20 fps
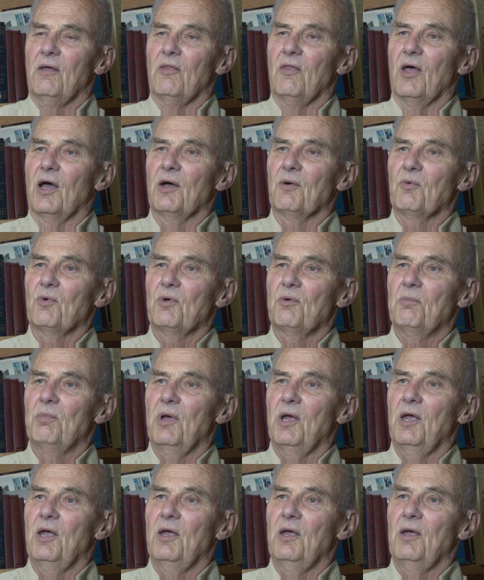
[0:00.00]
That would
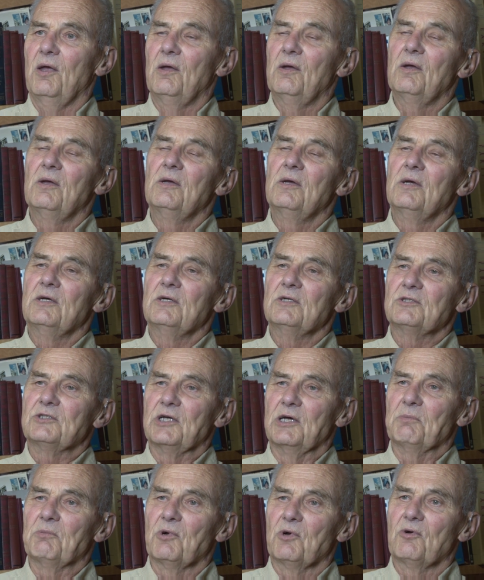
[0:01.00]
be
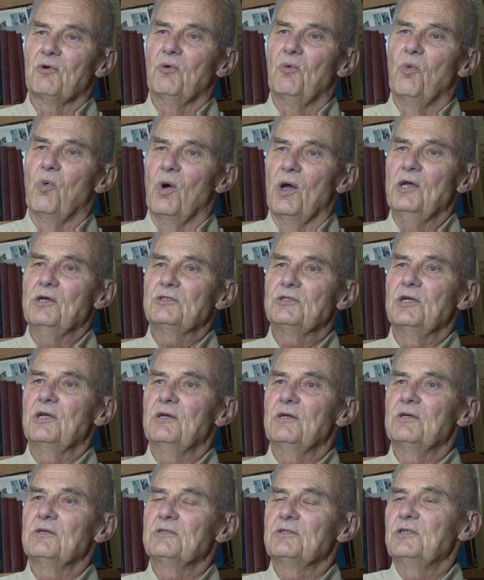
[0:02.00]
similar to
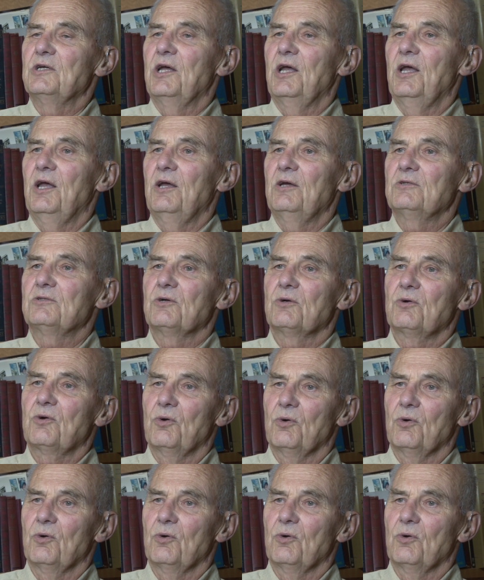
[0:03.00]
wasting disease or